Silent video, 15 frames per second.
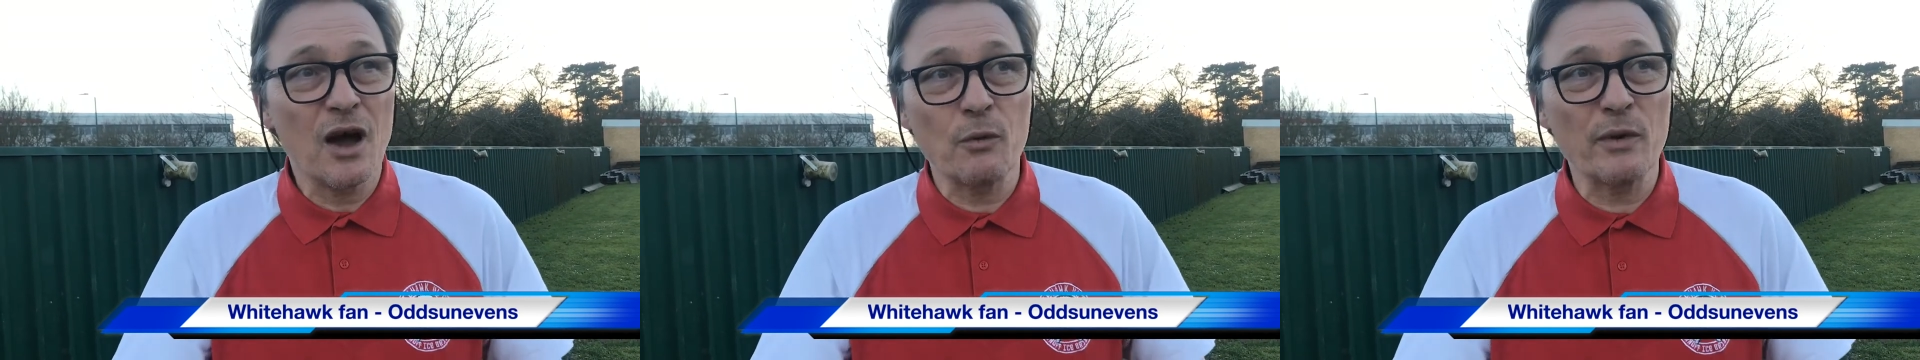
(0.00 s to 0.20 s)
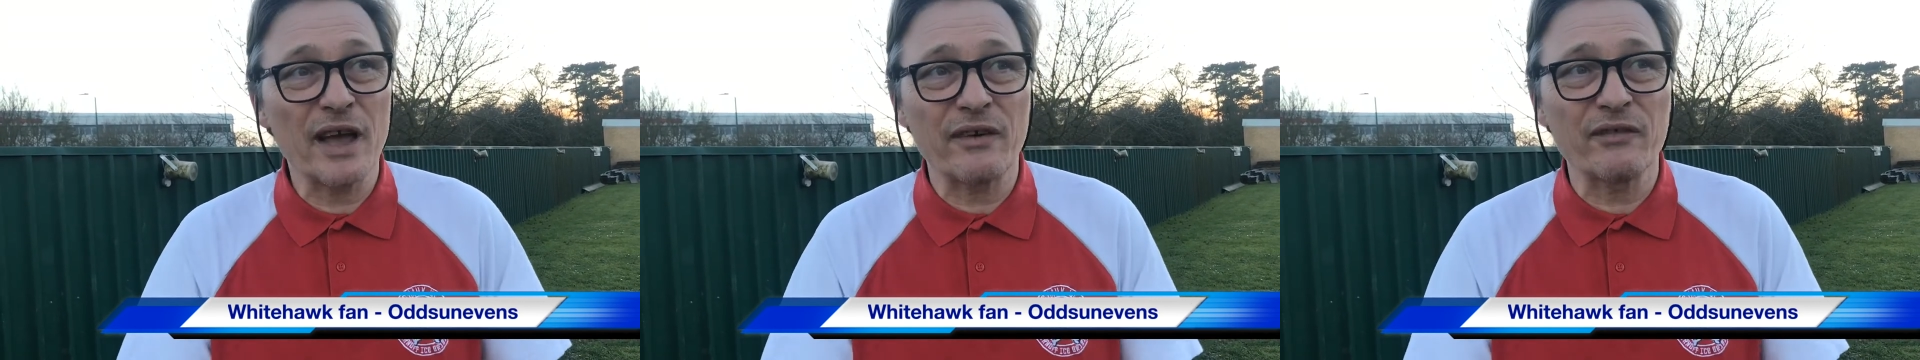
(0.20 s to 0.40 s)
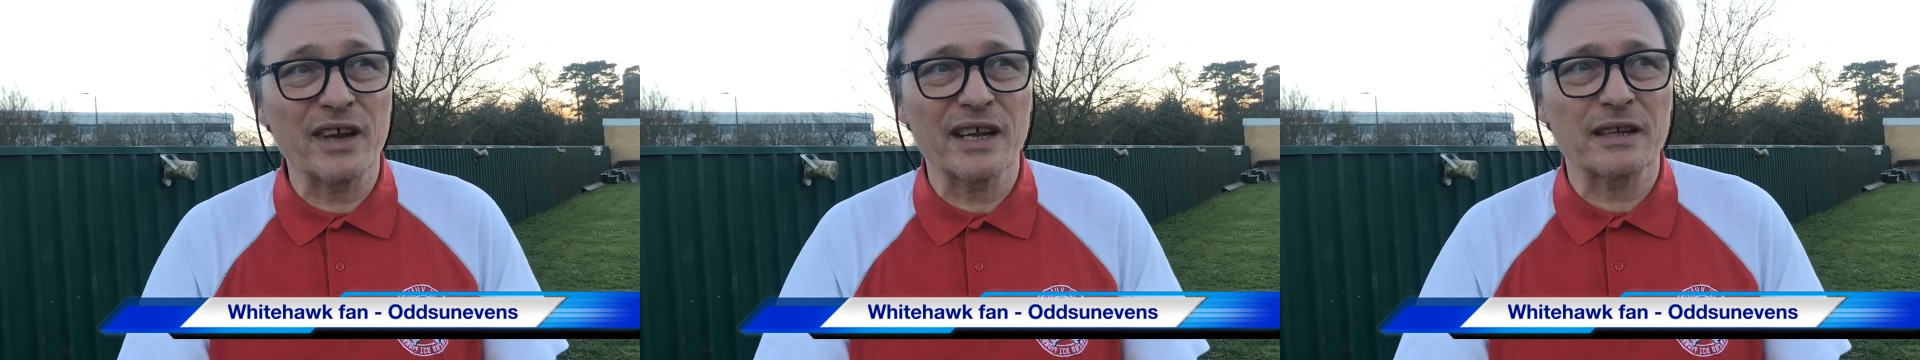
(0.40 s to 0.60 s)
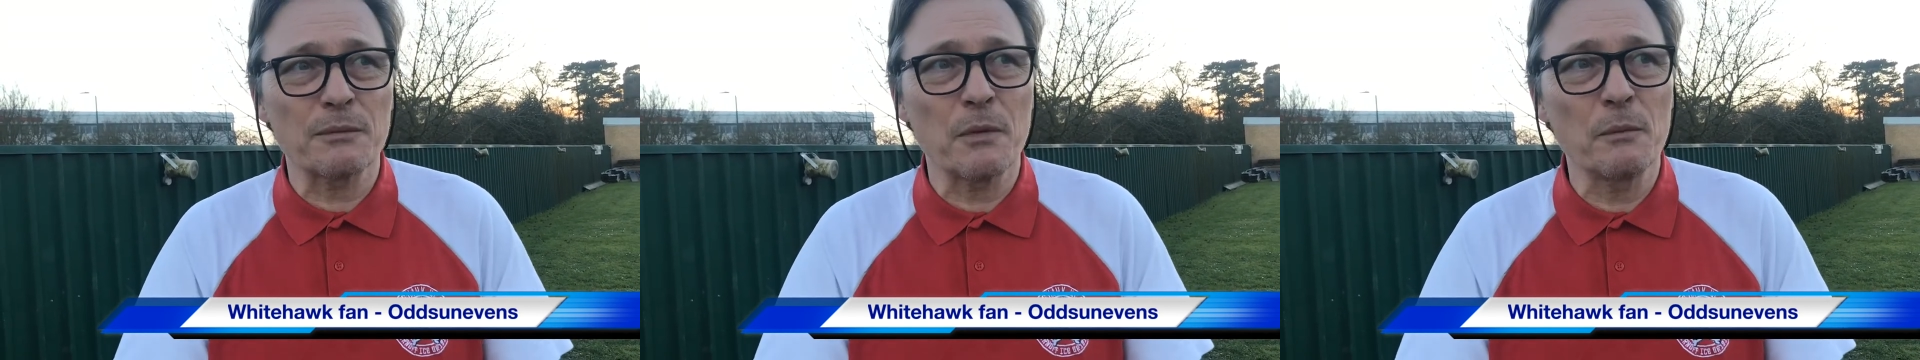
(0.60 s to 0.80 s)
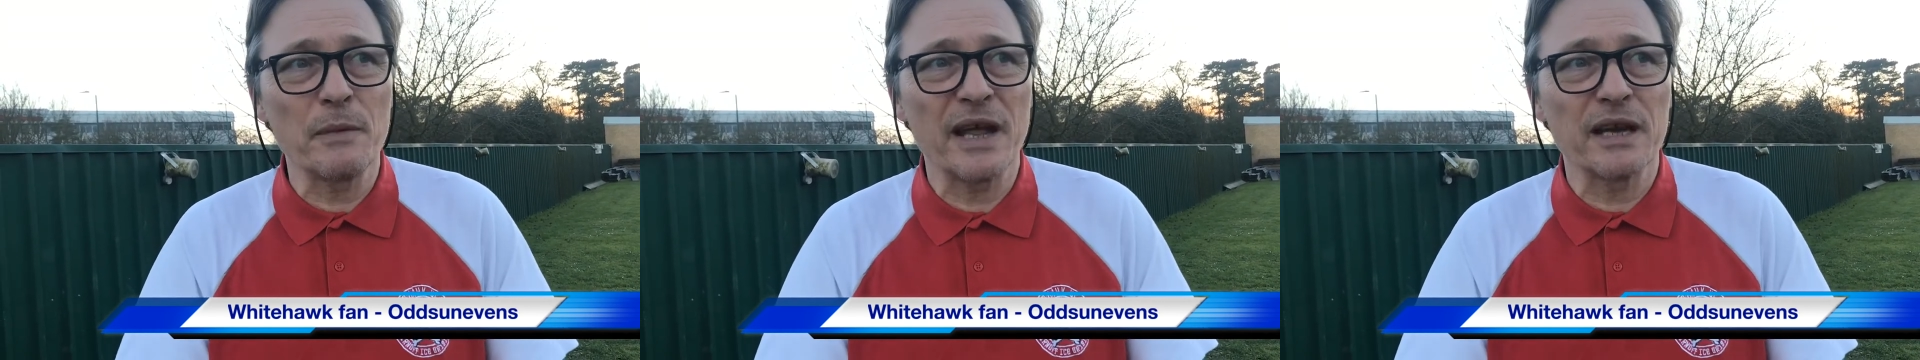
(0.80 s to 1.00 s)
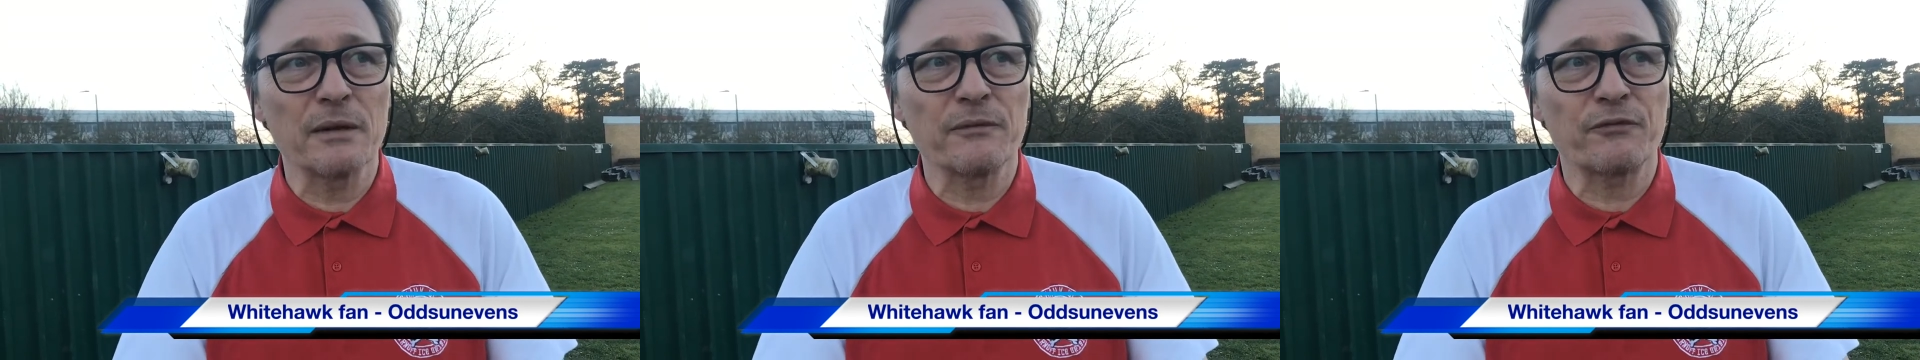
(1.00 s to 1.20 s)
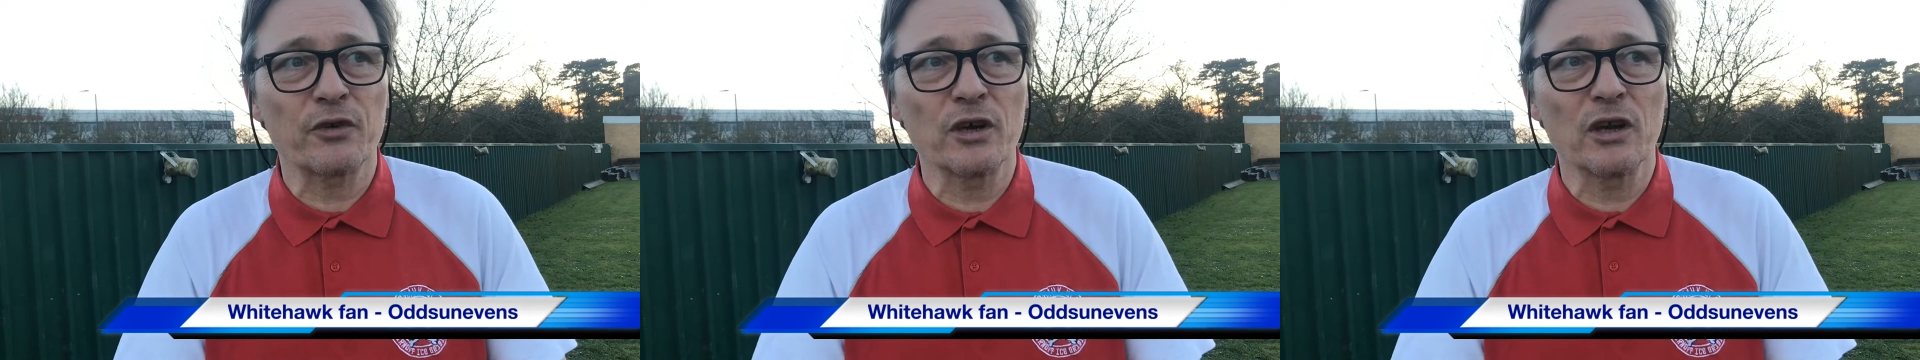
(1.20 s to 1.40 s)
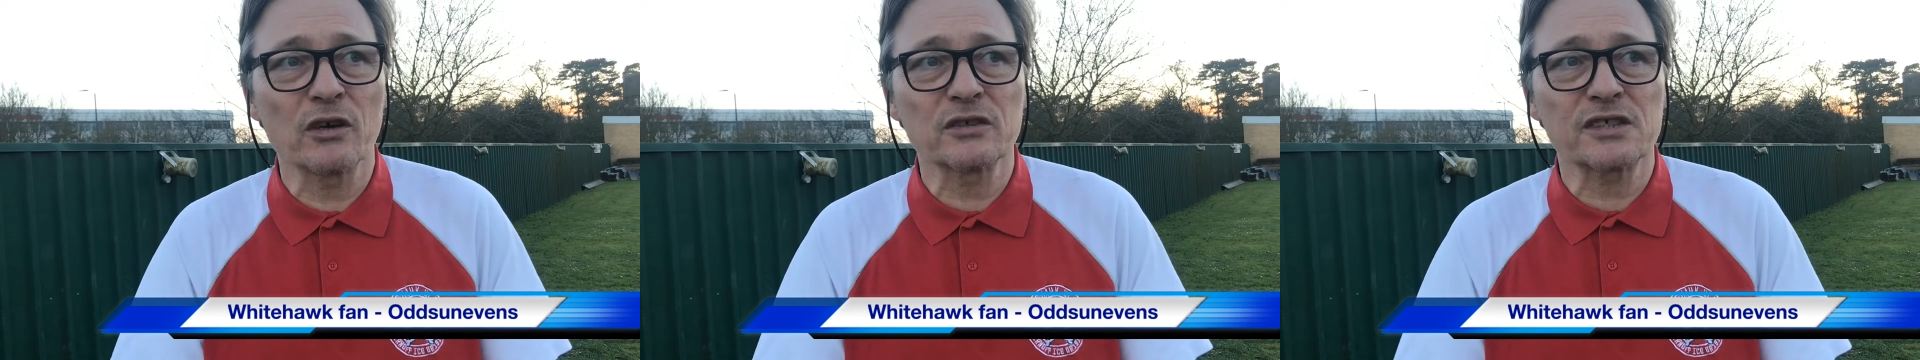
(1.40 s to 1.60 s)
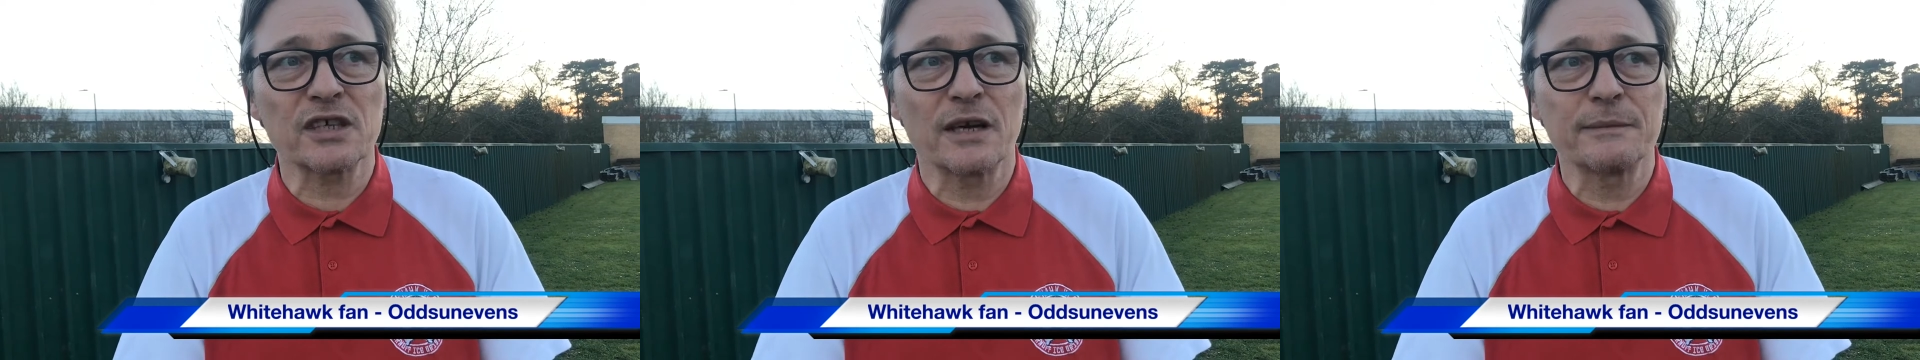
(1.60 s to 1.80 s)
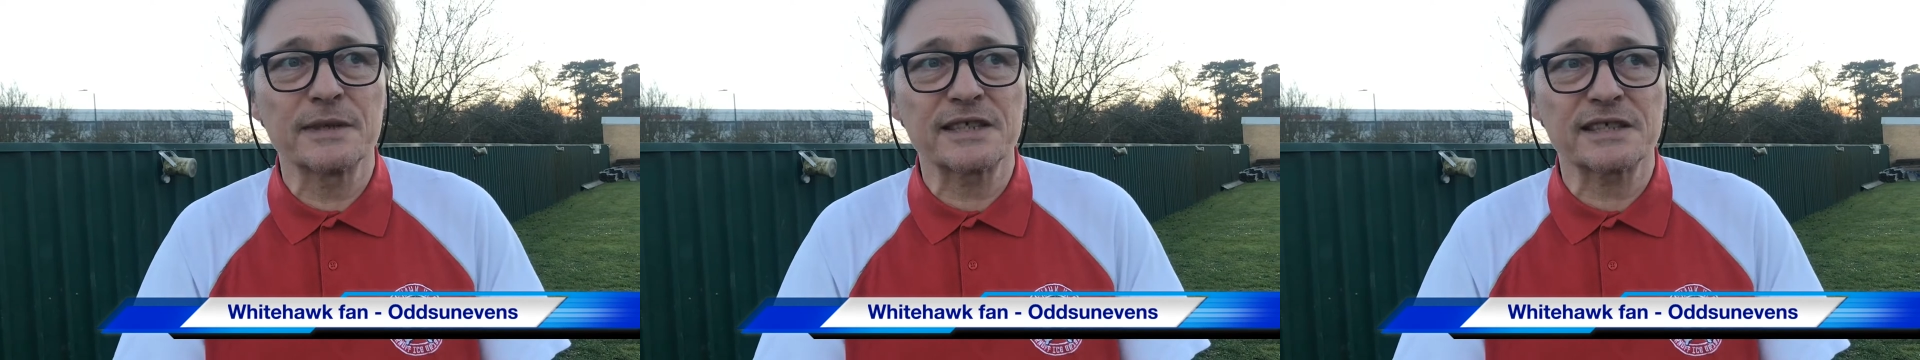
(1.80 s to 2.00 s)
And we haven't had the momentum for a long
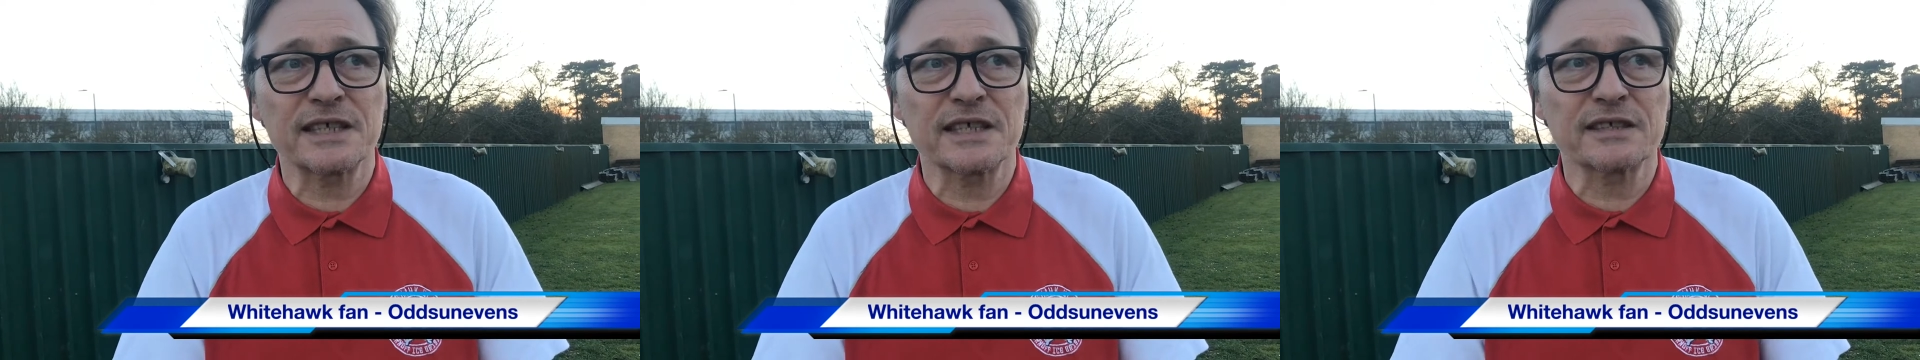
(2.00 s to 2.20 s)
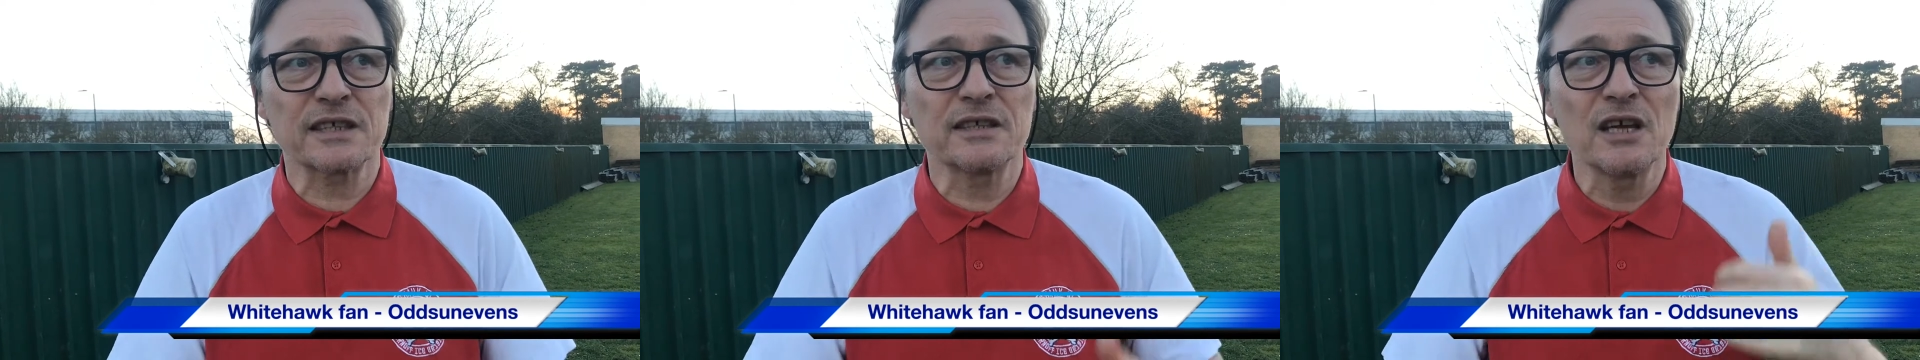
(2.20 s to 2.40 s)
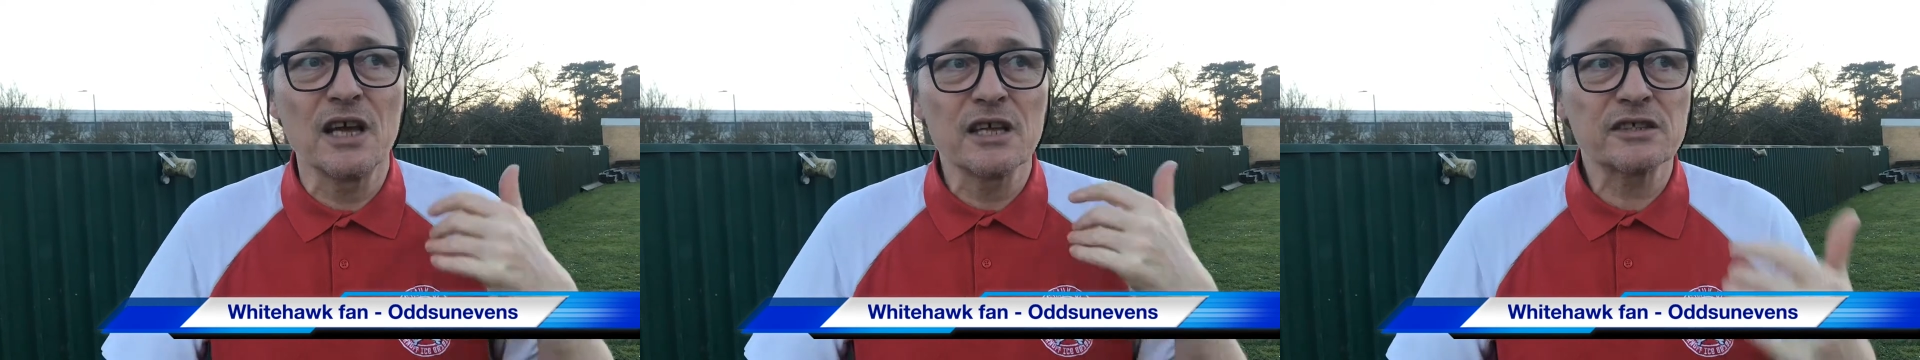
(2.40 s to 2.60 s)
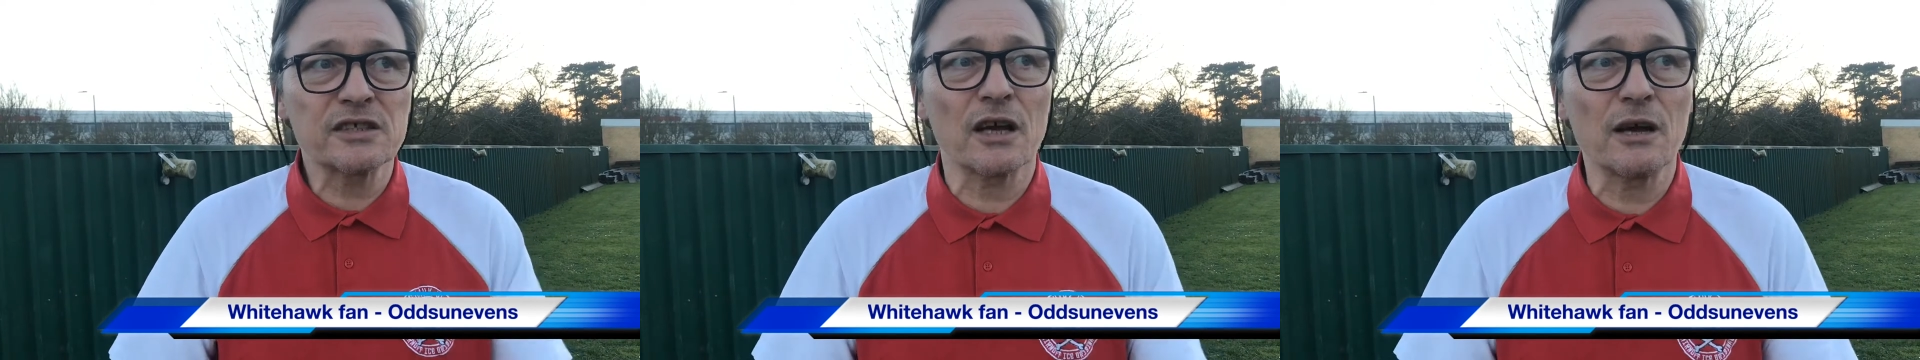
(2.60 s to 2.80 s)
time this season.